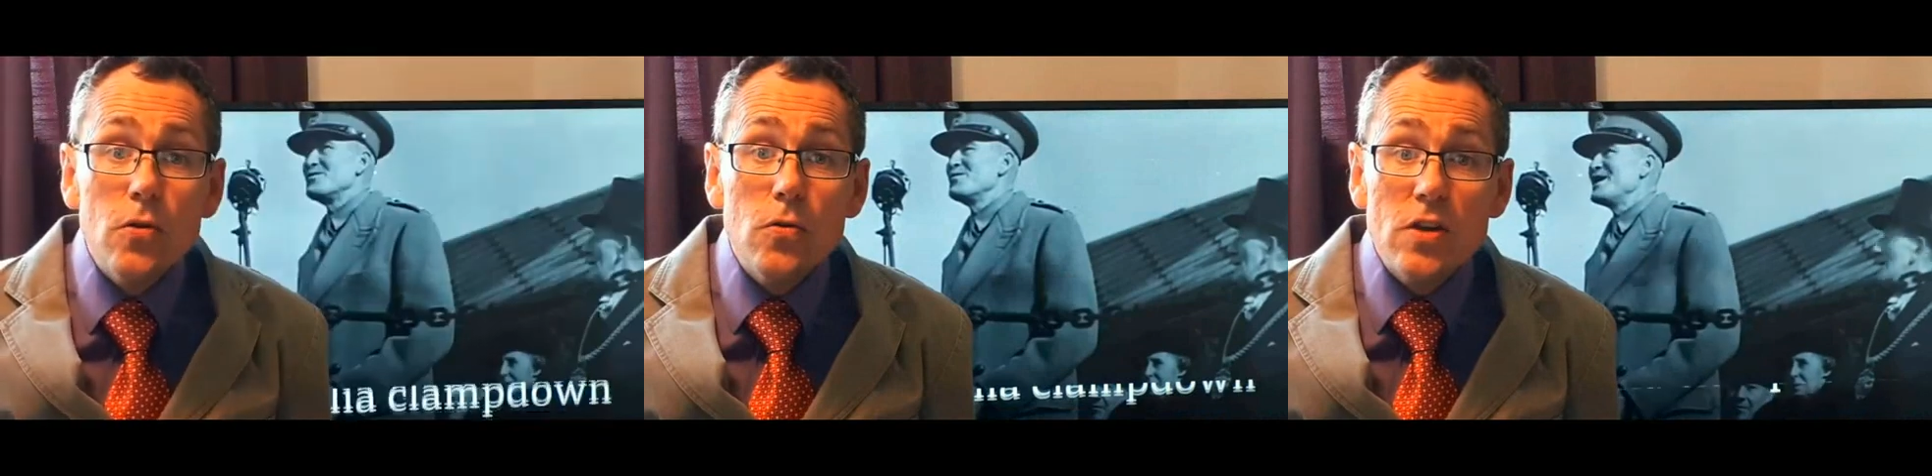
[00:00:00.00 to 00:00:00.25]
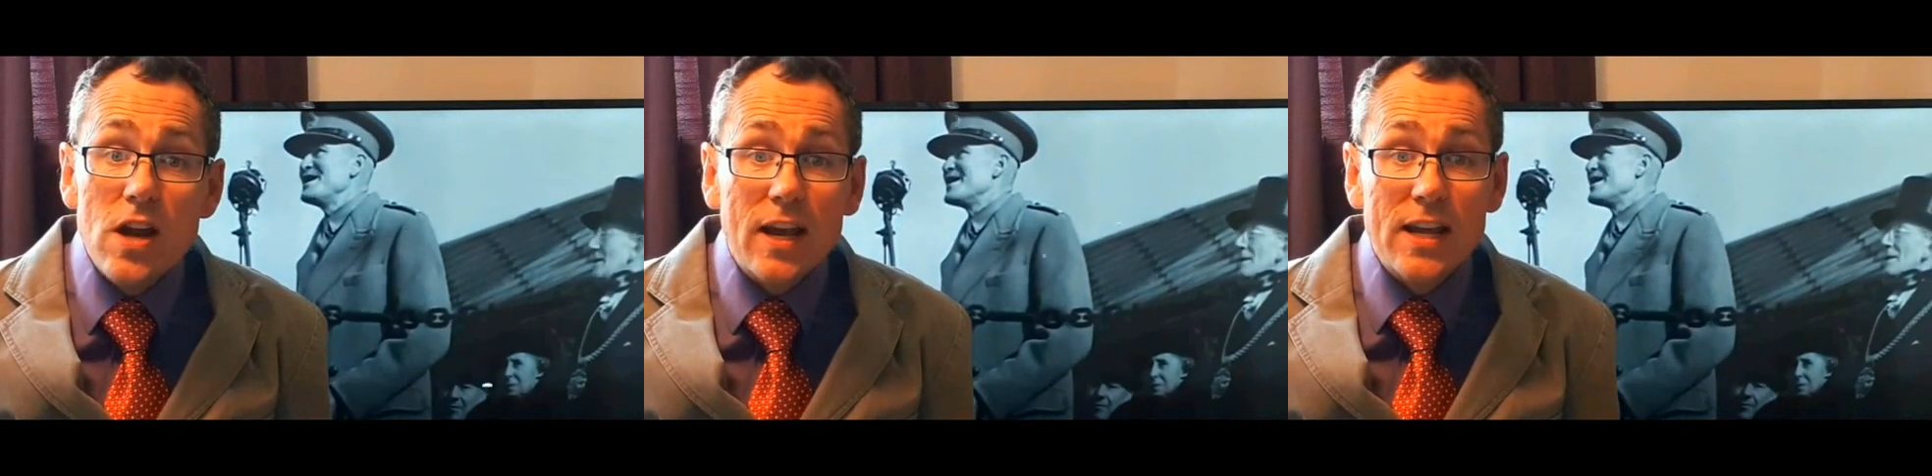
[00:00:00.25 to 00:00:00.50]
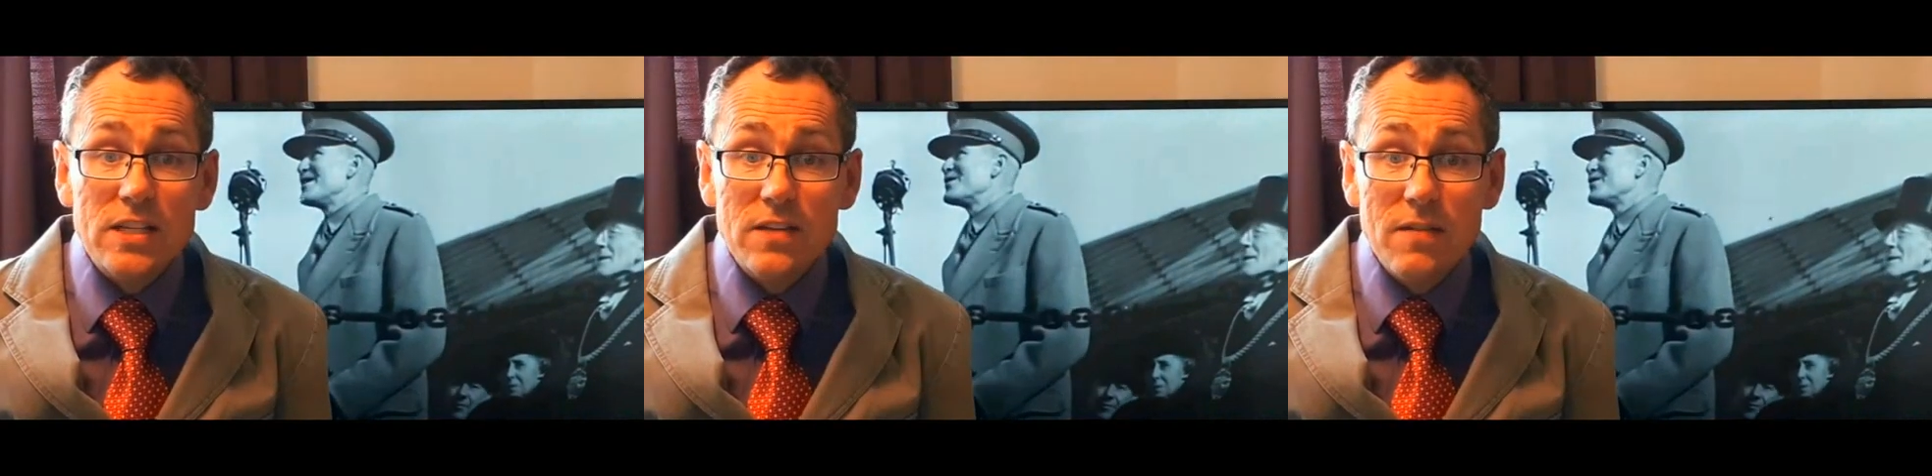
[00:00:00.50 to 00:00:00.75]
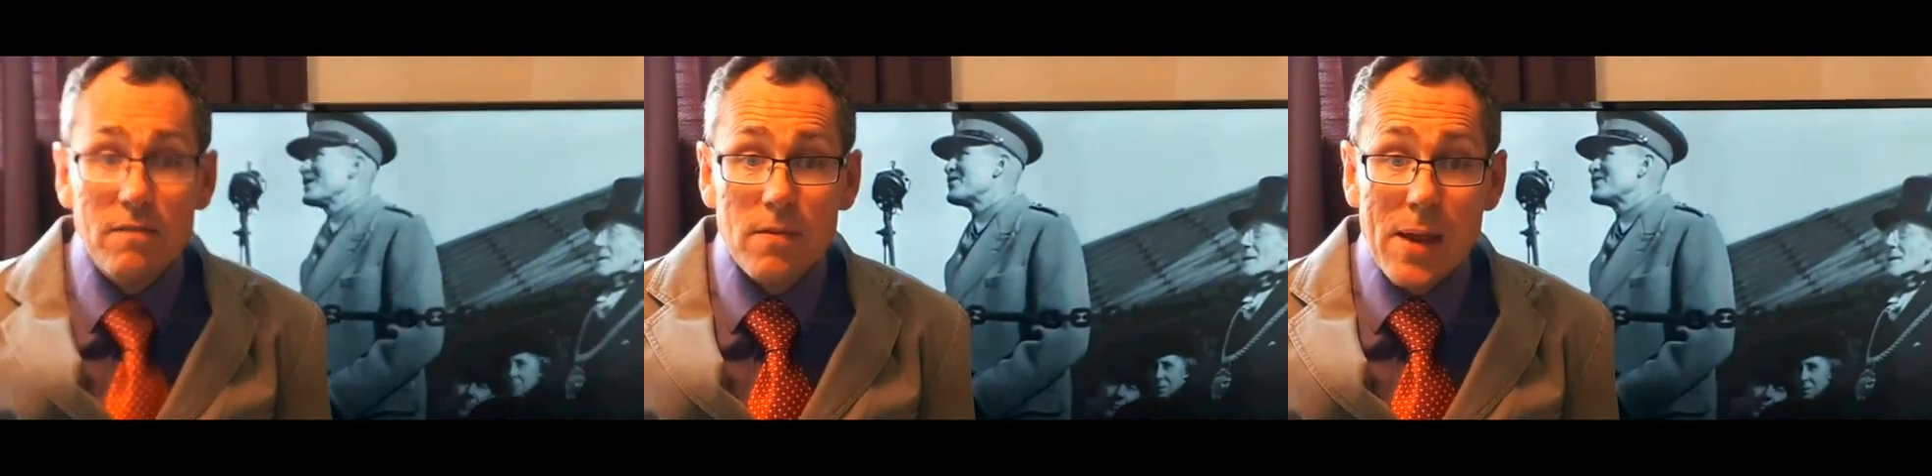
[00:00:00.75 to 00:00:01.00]
nuggets
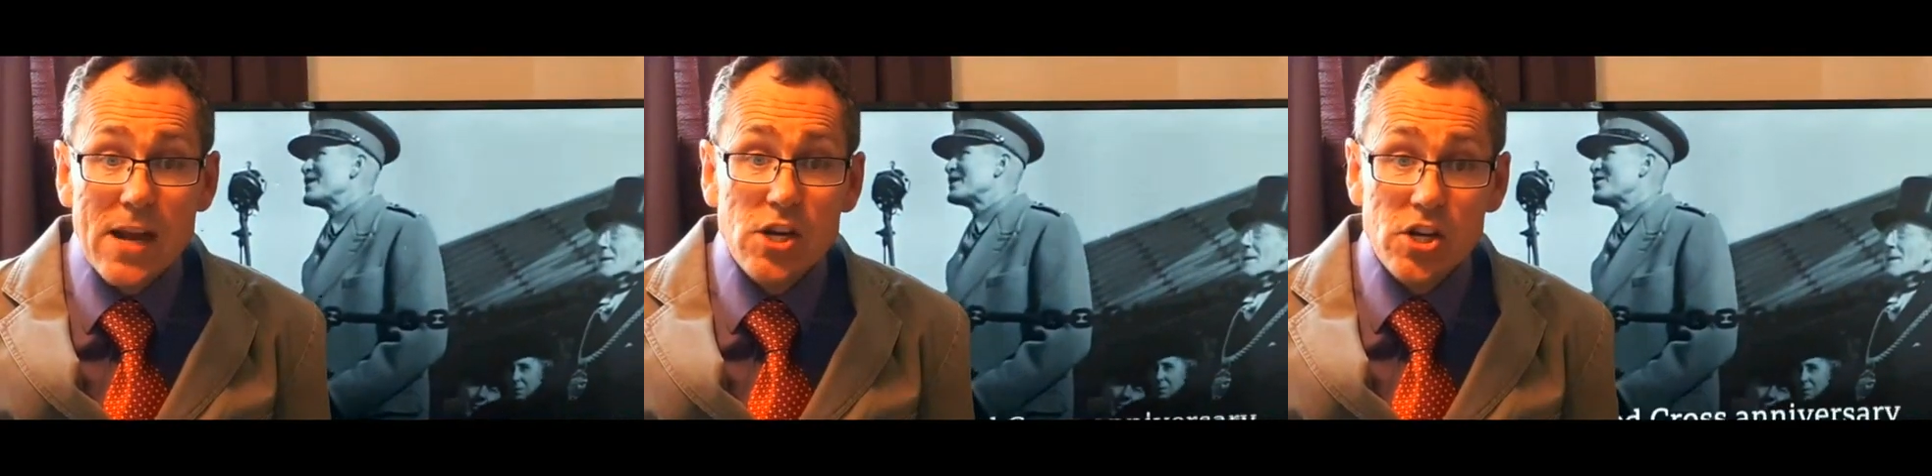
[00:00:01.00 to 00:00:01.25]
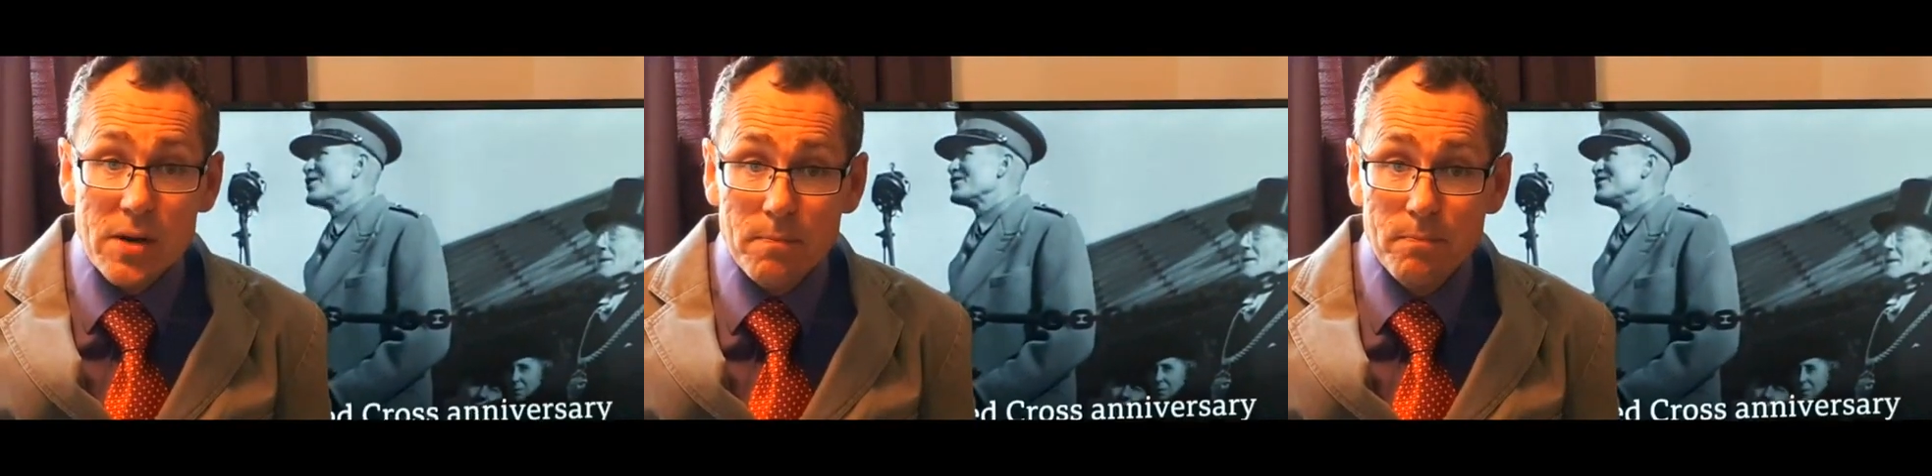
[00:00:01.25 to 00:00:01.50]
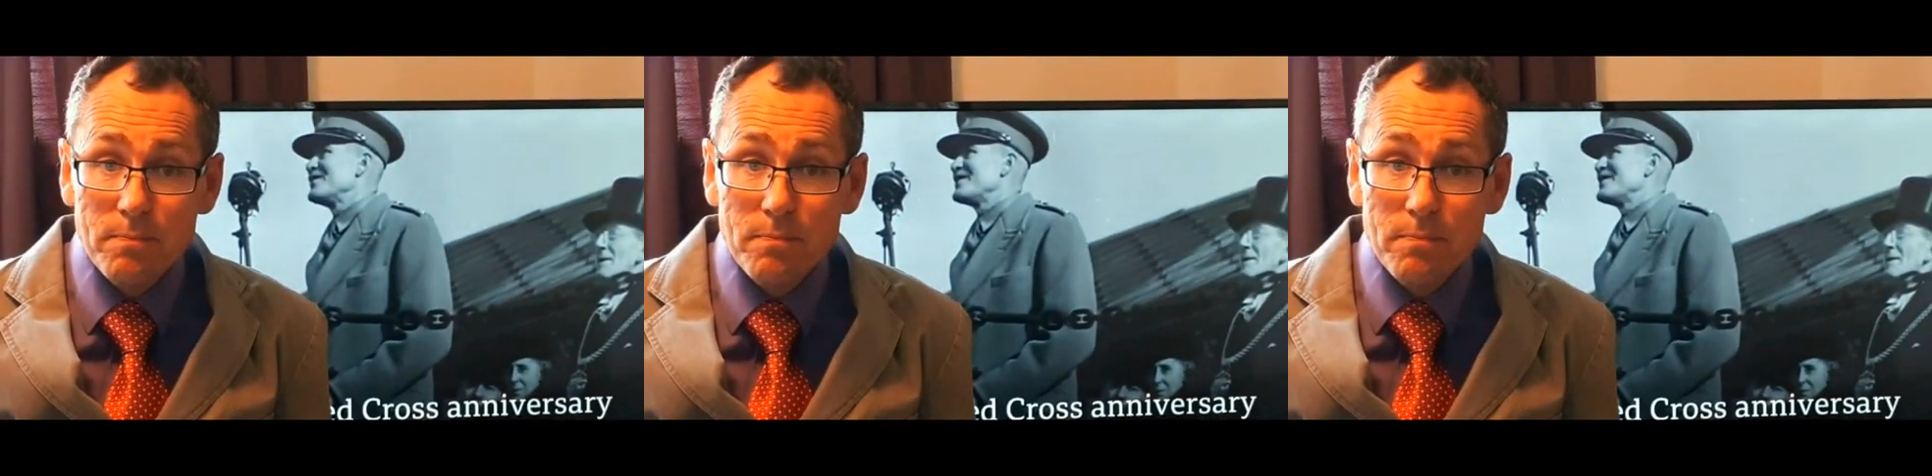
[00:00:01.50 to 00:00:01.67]
of information.